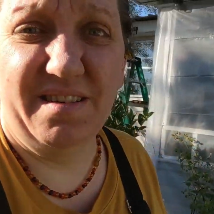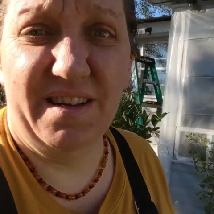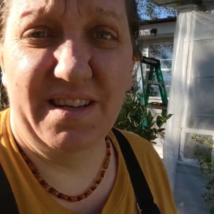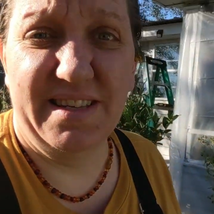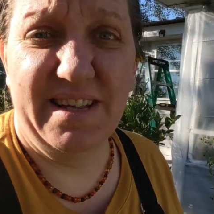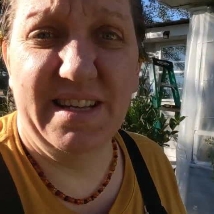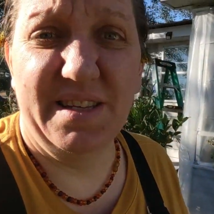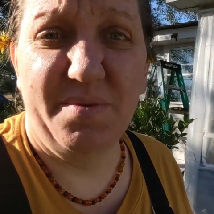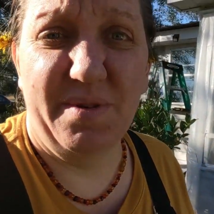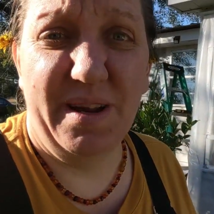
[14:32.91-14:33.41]
because
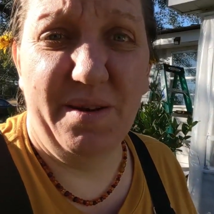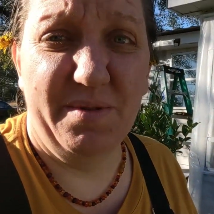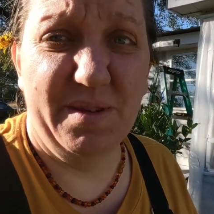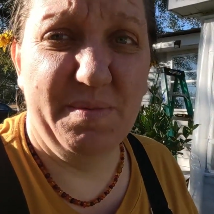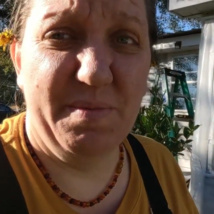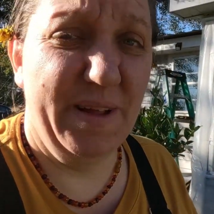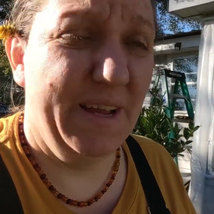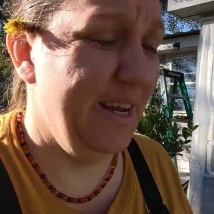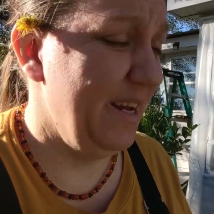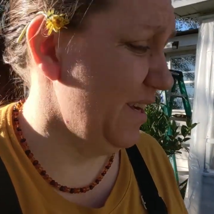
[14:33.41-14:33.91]
that's what I was
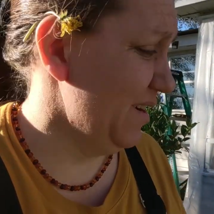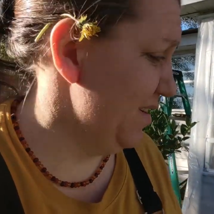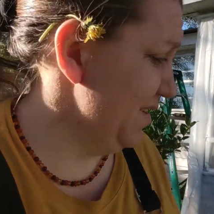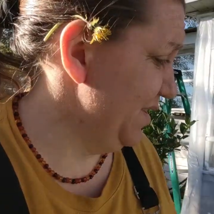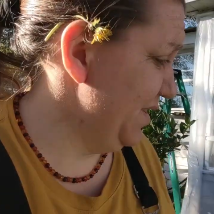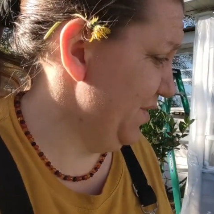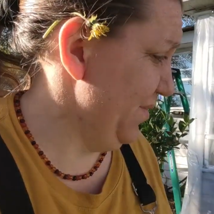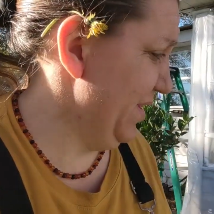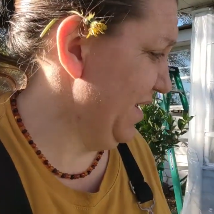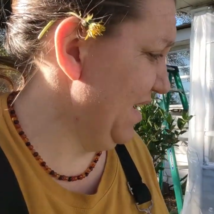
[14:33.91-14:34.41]
planning on
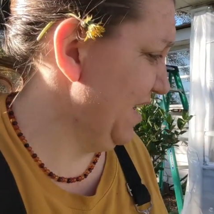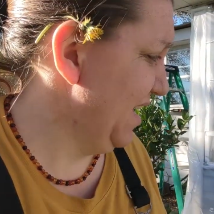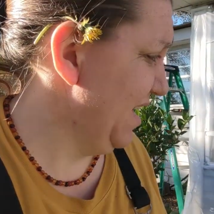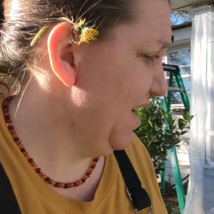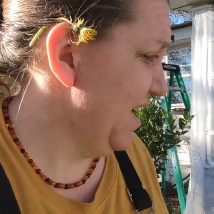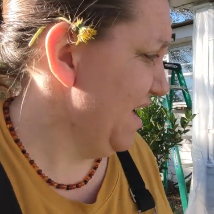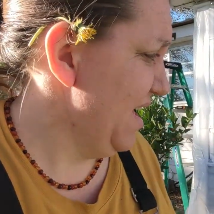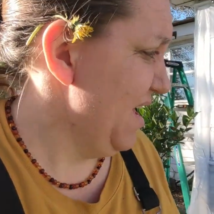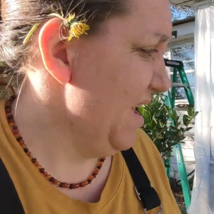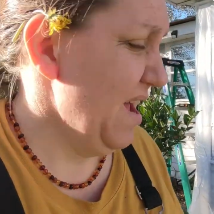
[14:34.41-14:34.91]
doing.
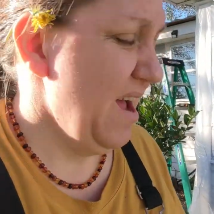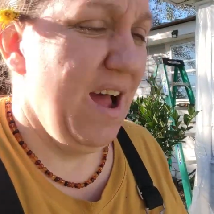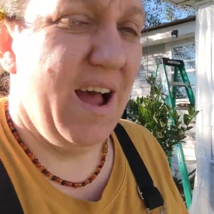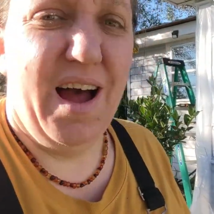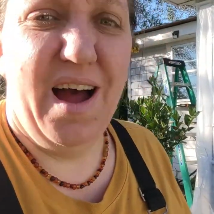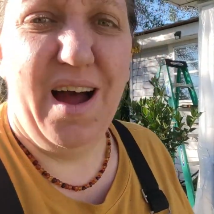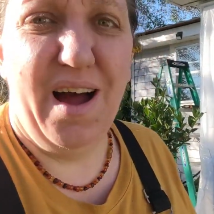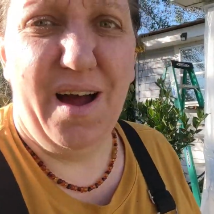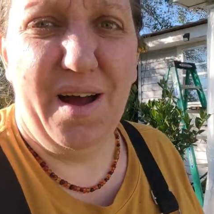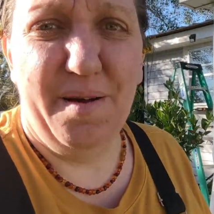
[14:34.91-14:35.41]

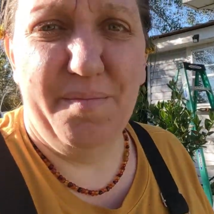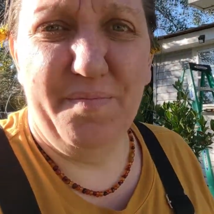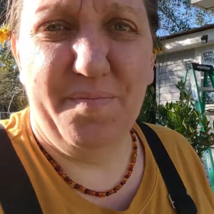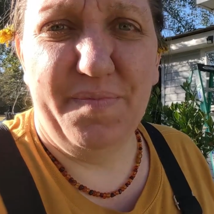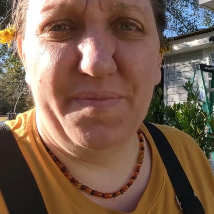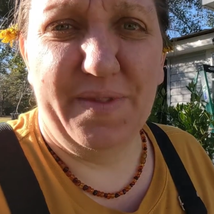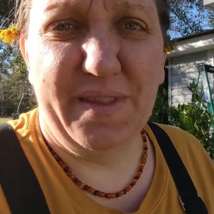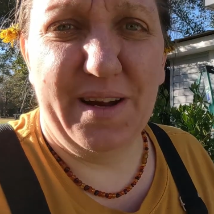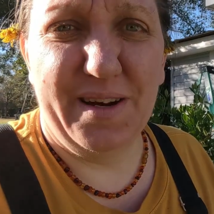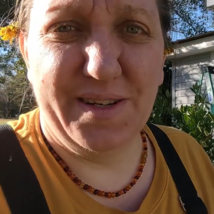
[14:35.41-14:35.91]

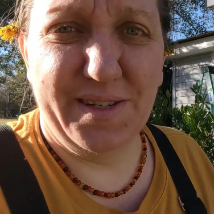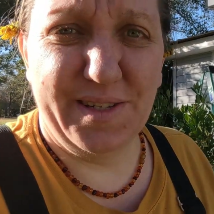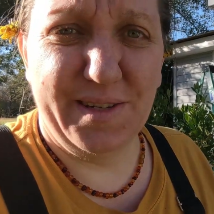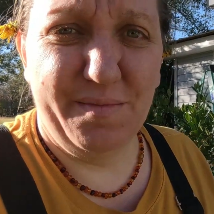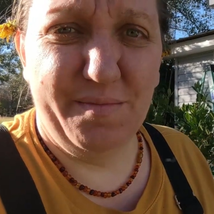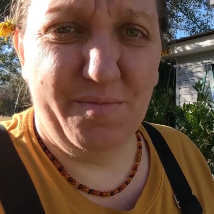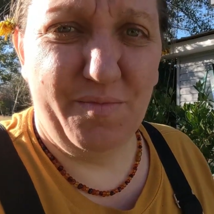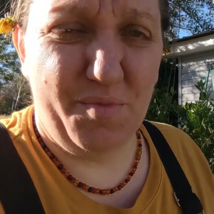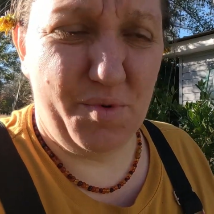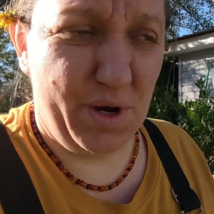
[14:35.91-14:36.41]
There's
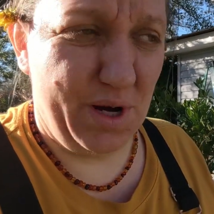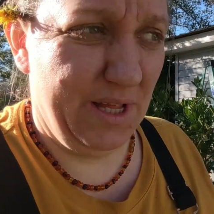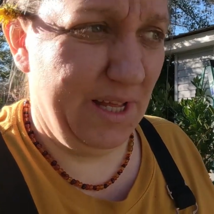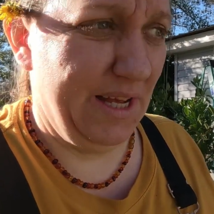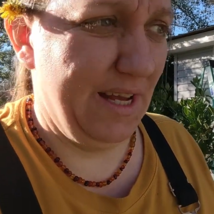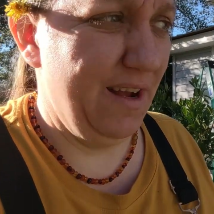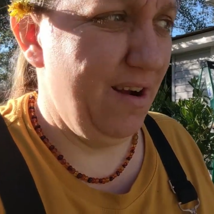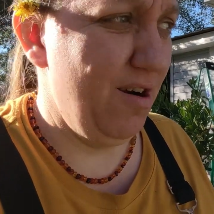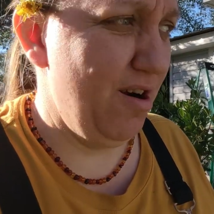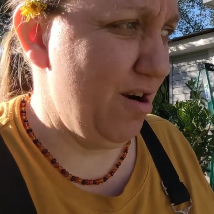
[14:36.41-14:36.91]
some
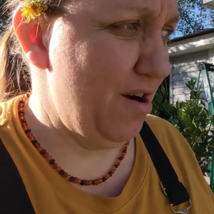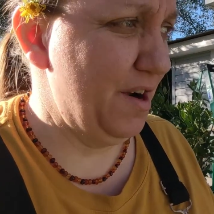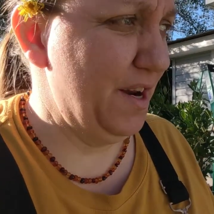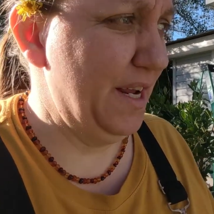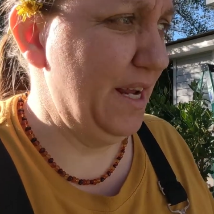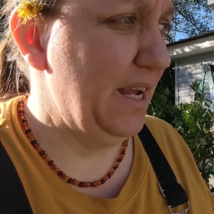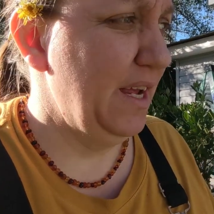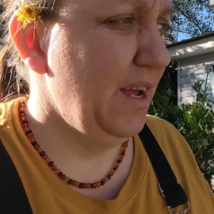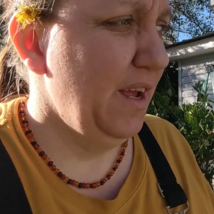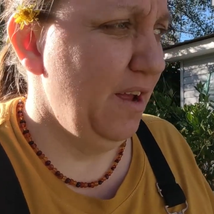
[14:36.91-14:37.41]
really
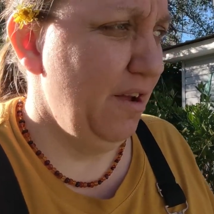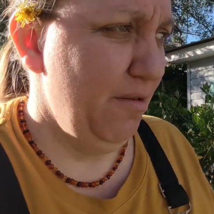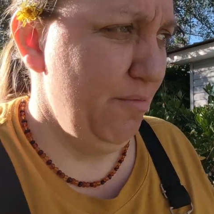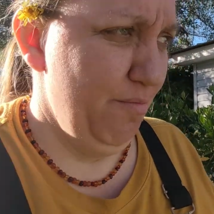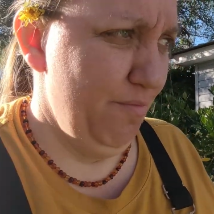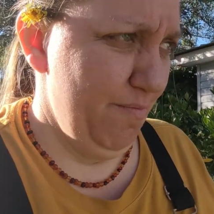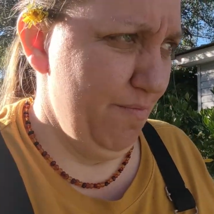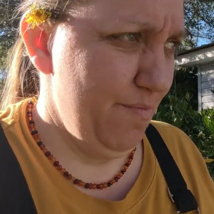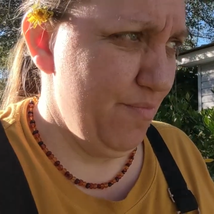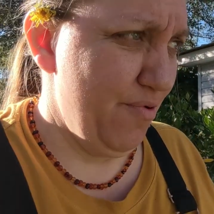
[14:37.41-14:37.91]
hardy
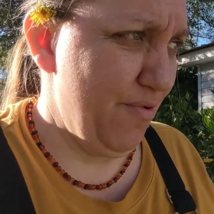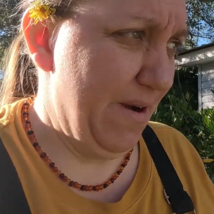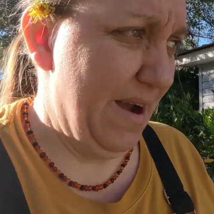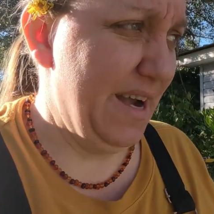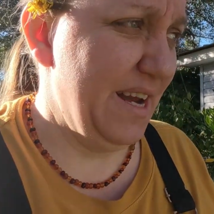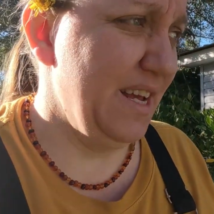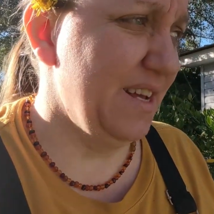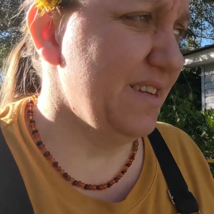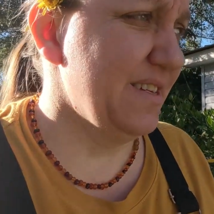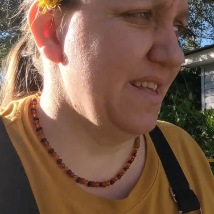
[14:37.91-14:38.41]

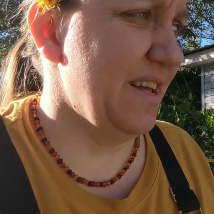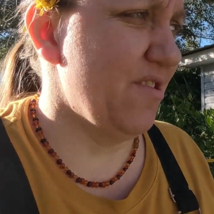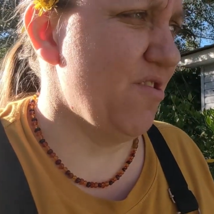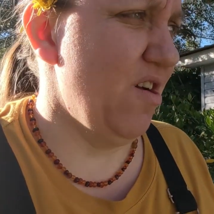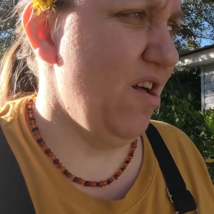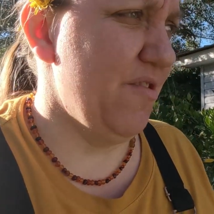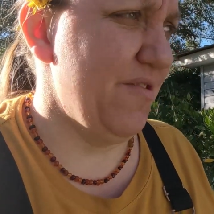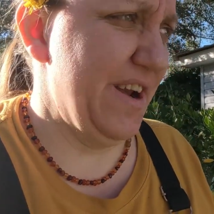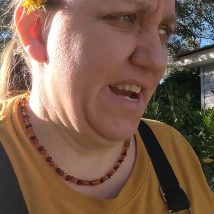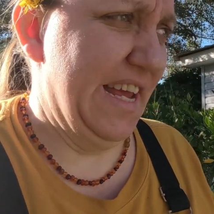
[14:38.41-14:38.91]
perennials that are
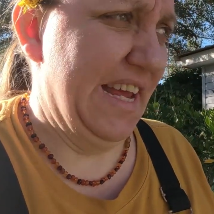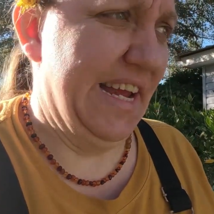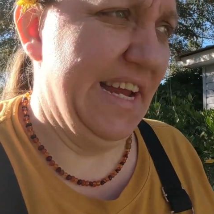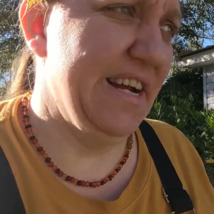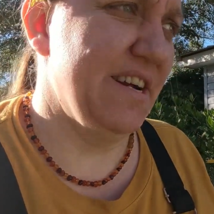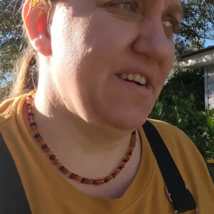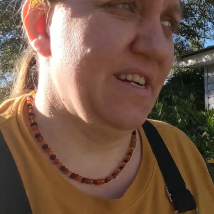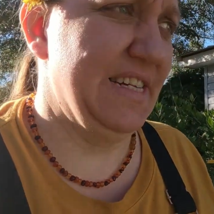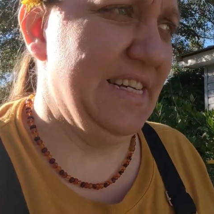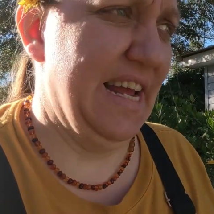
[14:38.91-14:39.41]
already
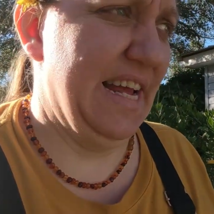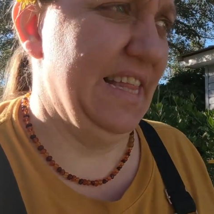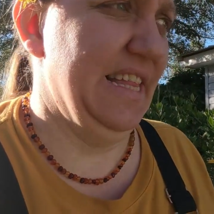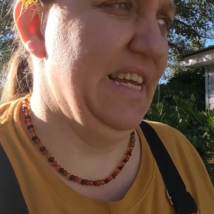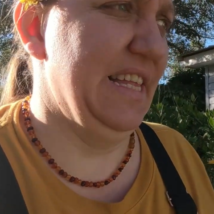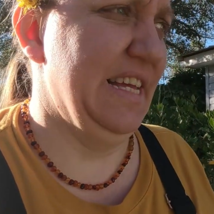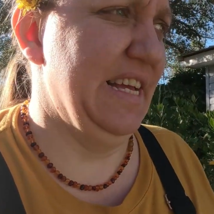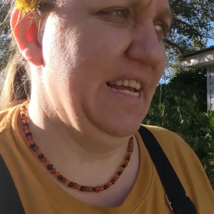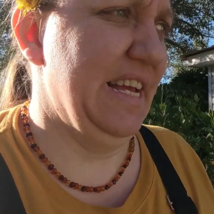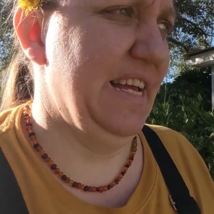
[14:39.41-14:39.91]
here,
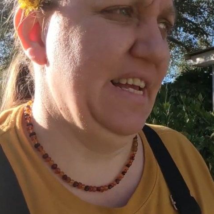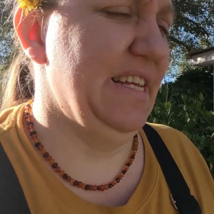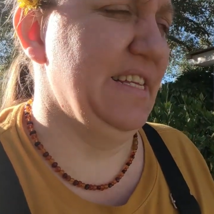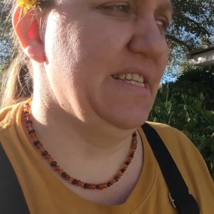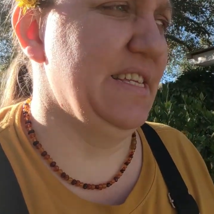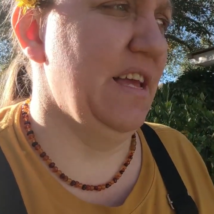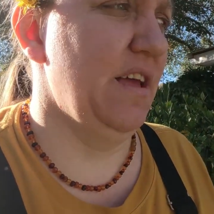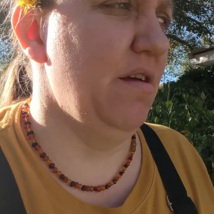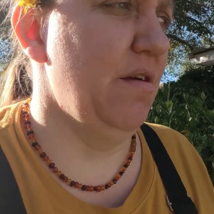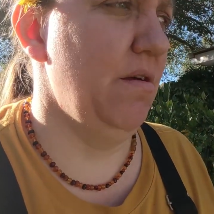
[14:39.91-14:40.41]
daylilies,